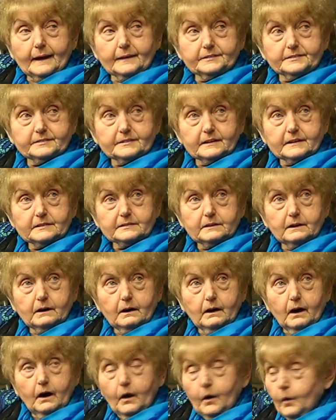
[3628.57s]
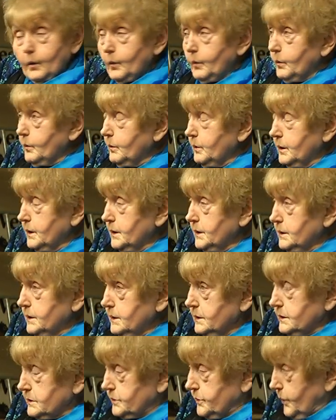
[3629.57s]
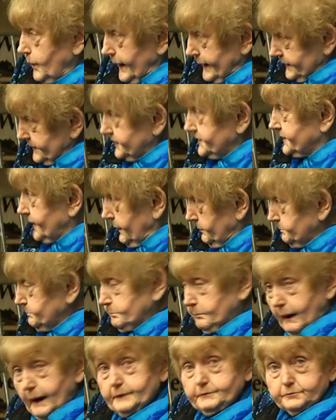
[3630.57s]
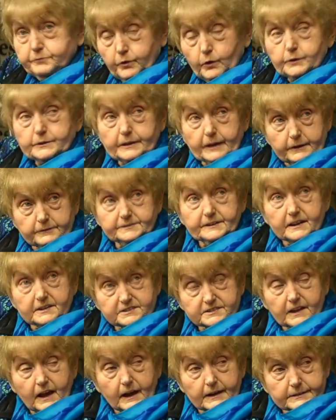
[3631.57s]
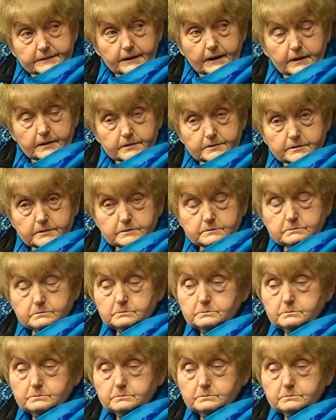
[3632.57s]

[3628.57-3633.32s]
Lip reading: I said, "Oh, you accept my forgiveness ideas?"